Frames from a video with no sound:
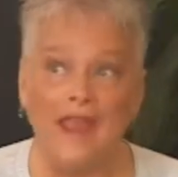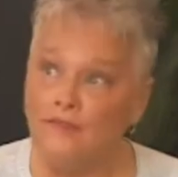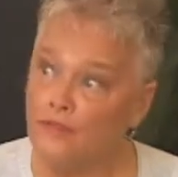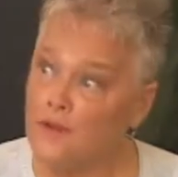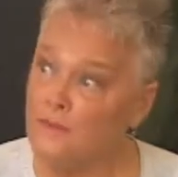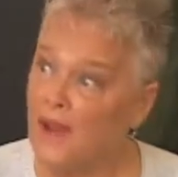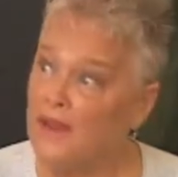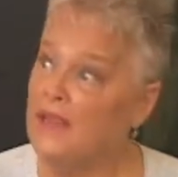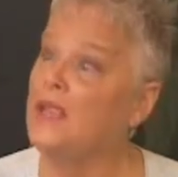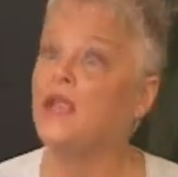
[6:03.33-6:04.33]

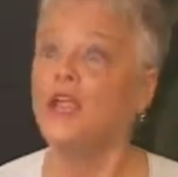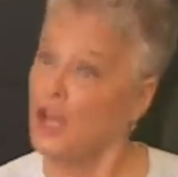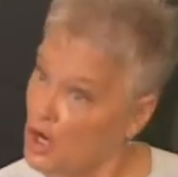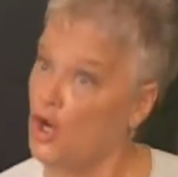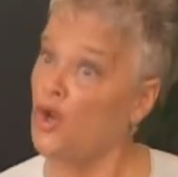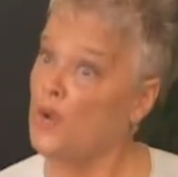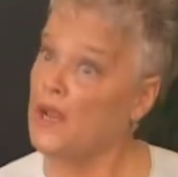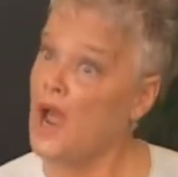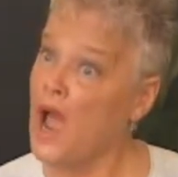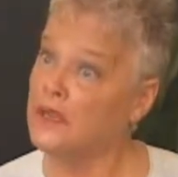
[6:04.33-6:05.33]
everybody, including
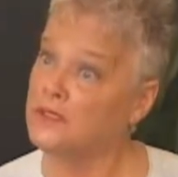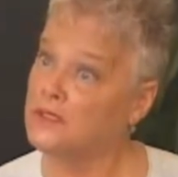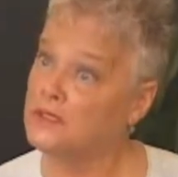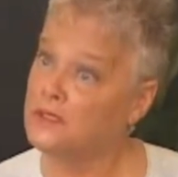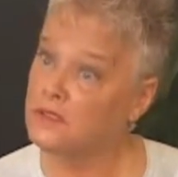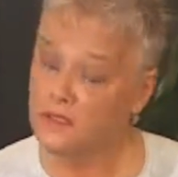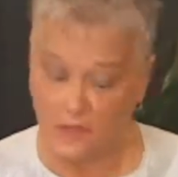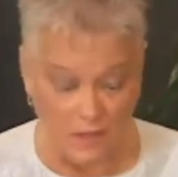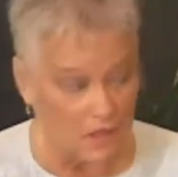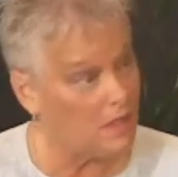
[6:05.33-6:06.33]
us.
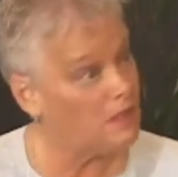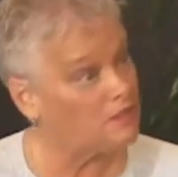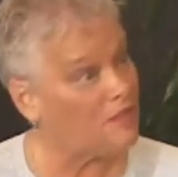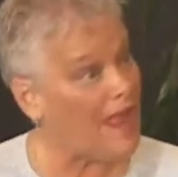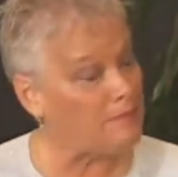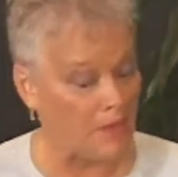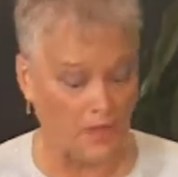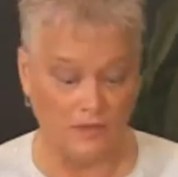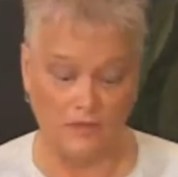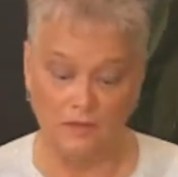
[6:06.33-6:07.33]
It's fabulous.
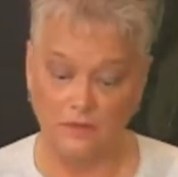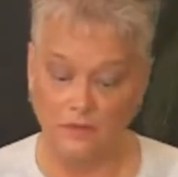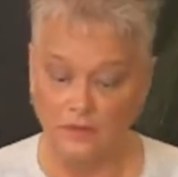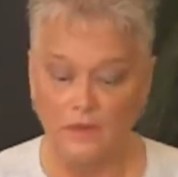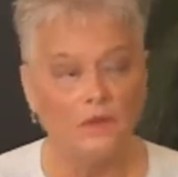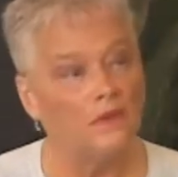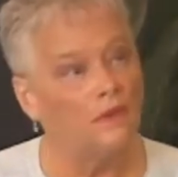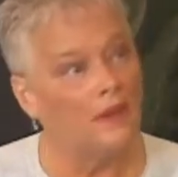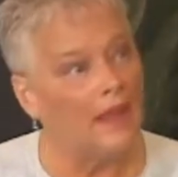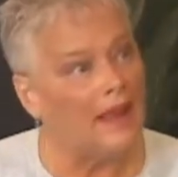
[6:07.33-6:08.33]

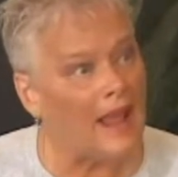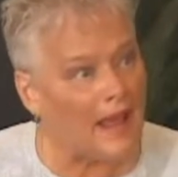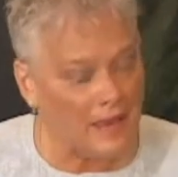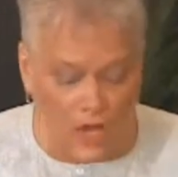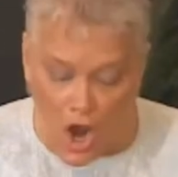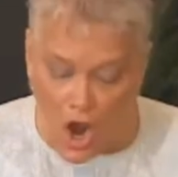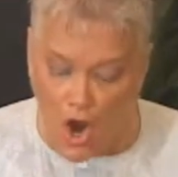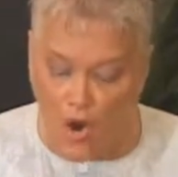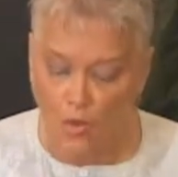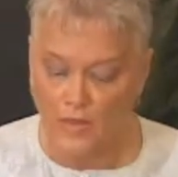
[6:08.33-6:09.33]
And I
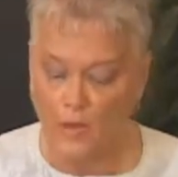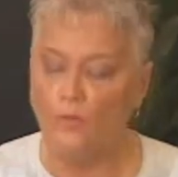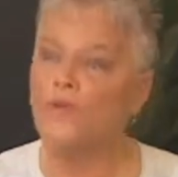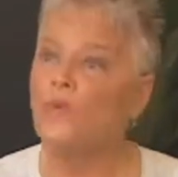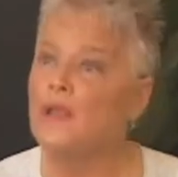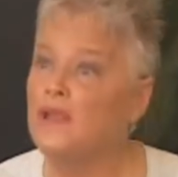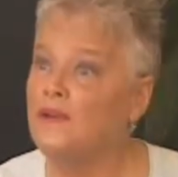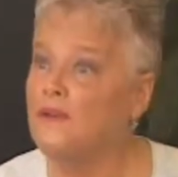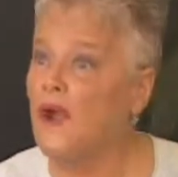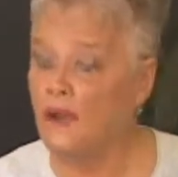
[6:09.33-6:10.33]
know that when we
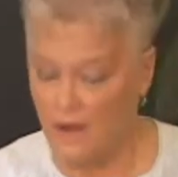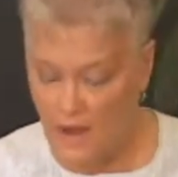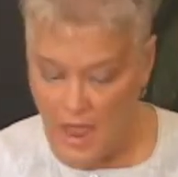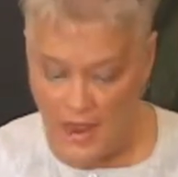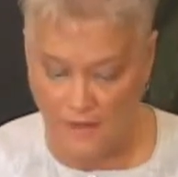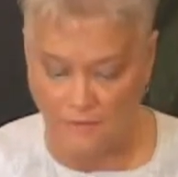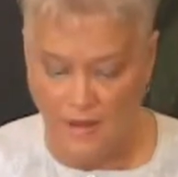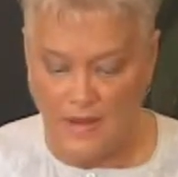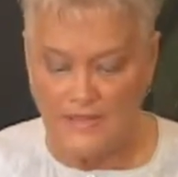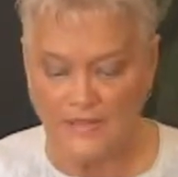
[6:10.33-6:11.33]
live our life,
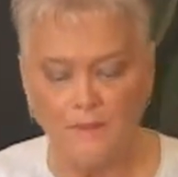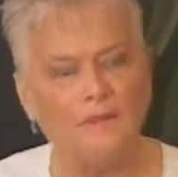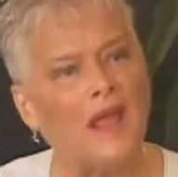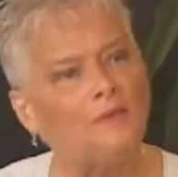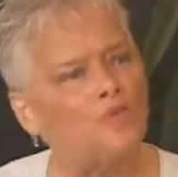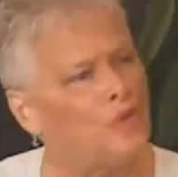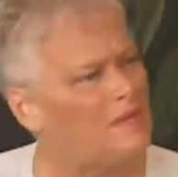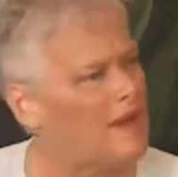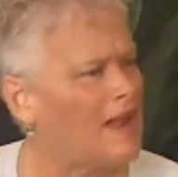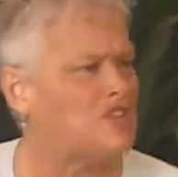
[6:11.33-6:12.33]
sometimes
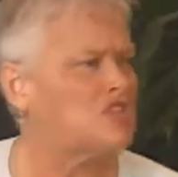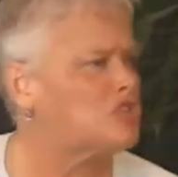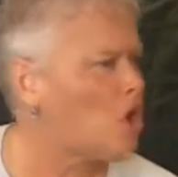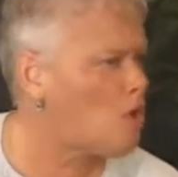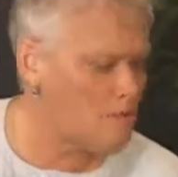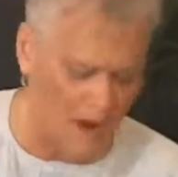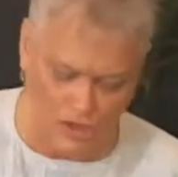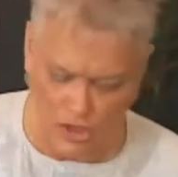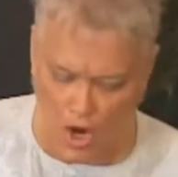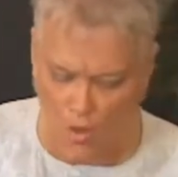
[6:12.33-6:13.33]
we've got so
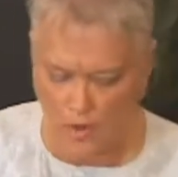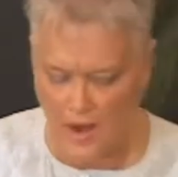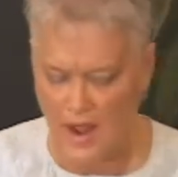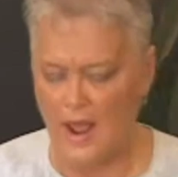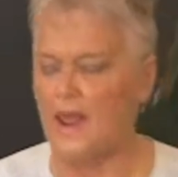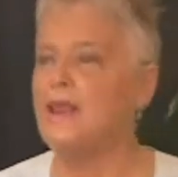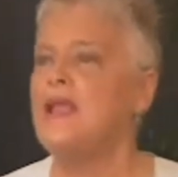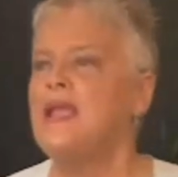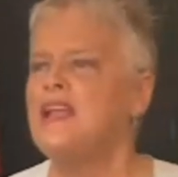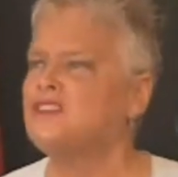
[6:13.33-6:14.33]
much going on,
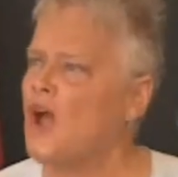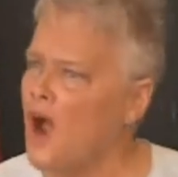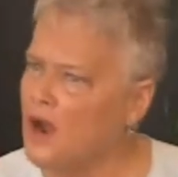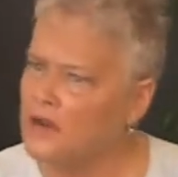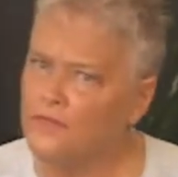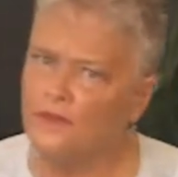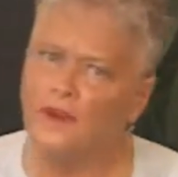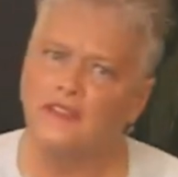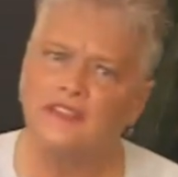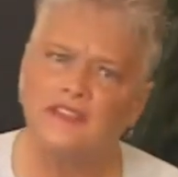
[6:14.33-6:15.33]
it's hard for
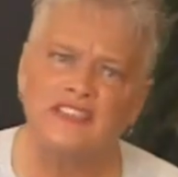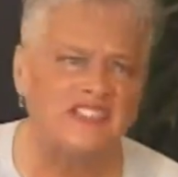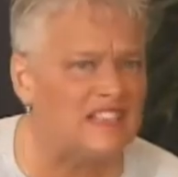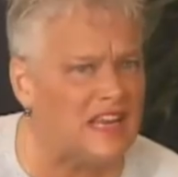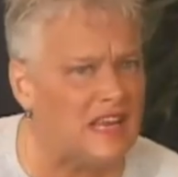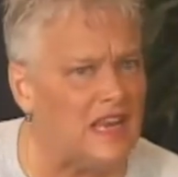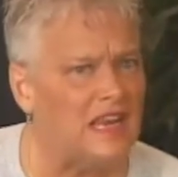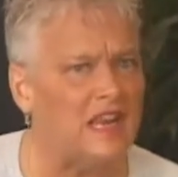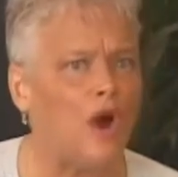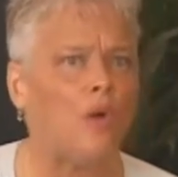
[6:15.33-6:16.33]
us to
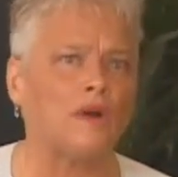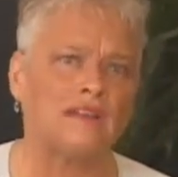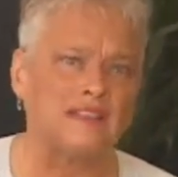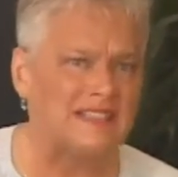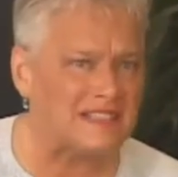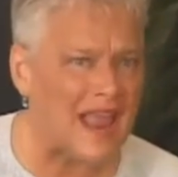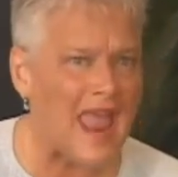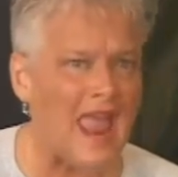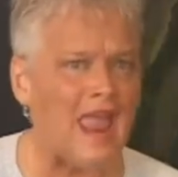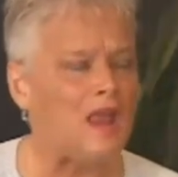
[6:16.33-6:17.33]
see or to
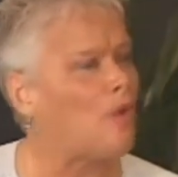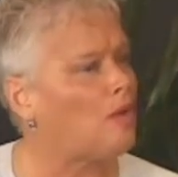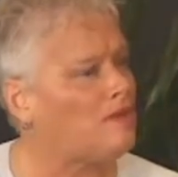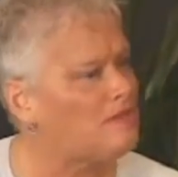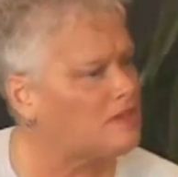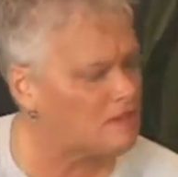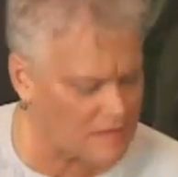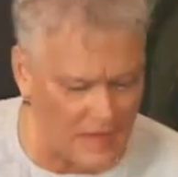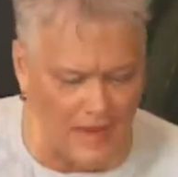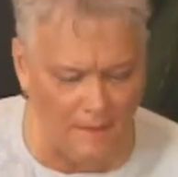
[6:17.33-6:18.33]
say or even to
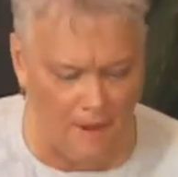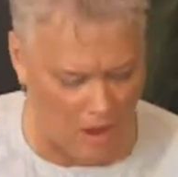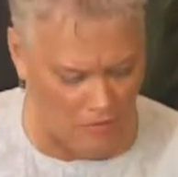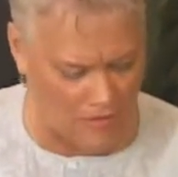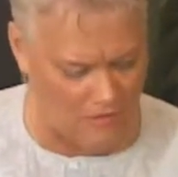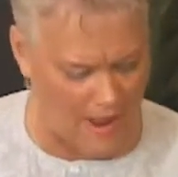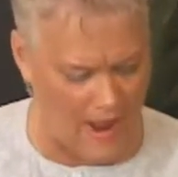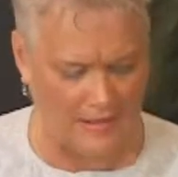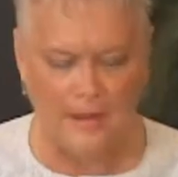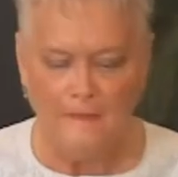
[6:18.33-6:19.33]
think about the
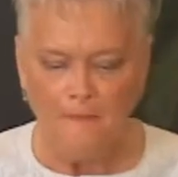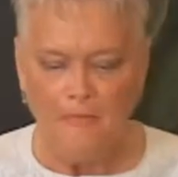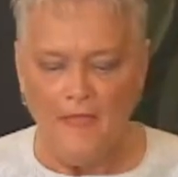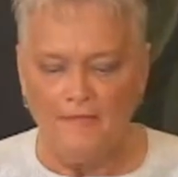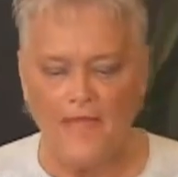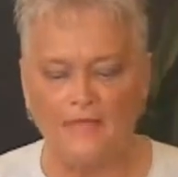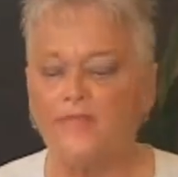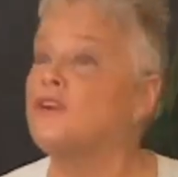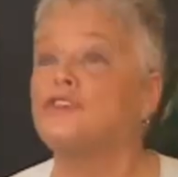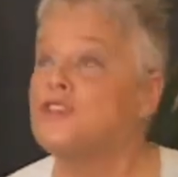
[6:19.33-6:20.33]
fact that
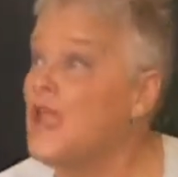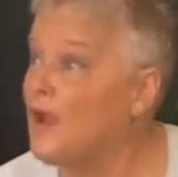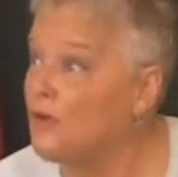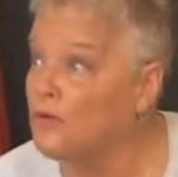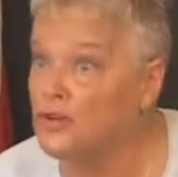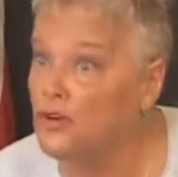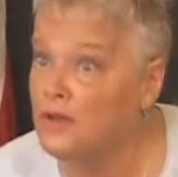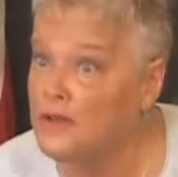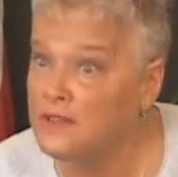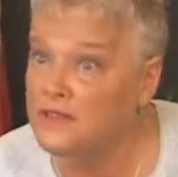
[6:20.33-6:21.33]
there's inherent
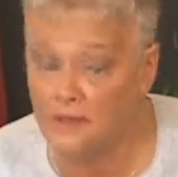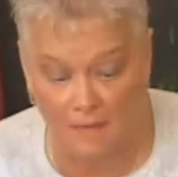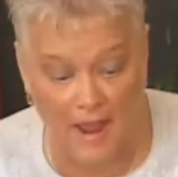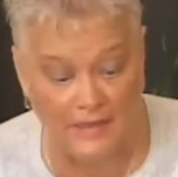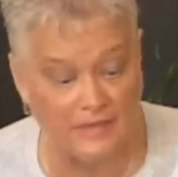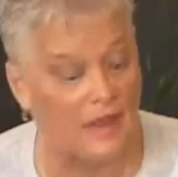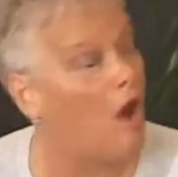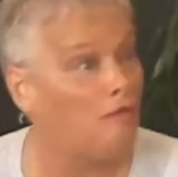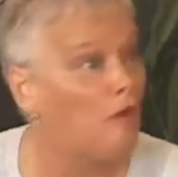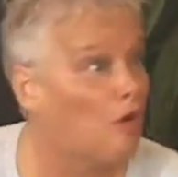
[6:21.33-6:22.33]
goodness in
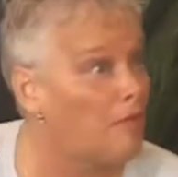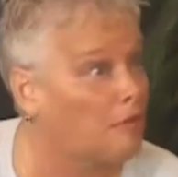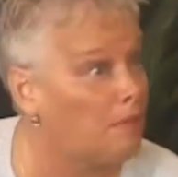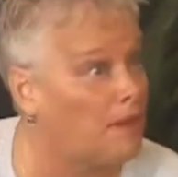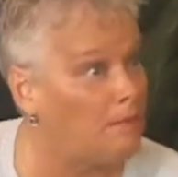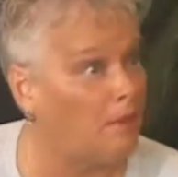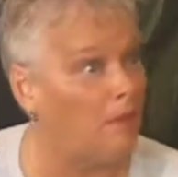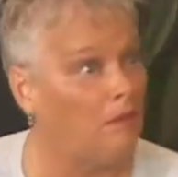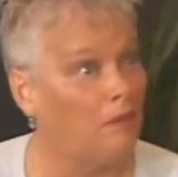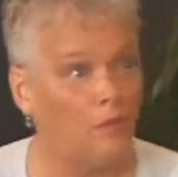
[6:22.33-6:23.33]
myself or other people.
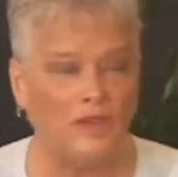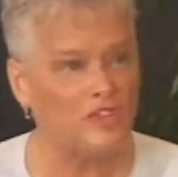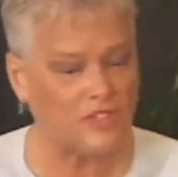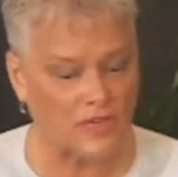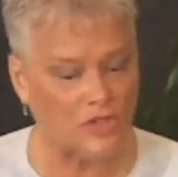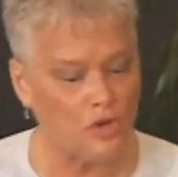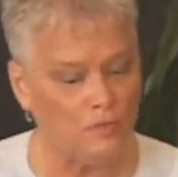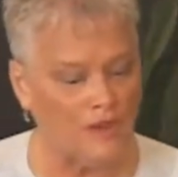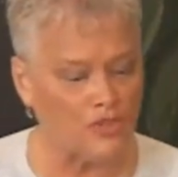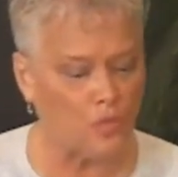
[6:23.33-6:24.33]
We just get too
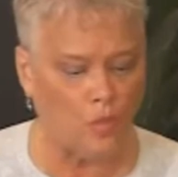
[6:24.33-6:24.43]
much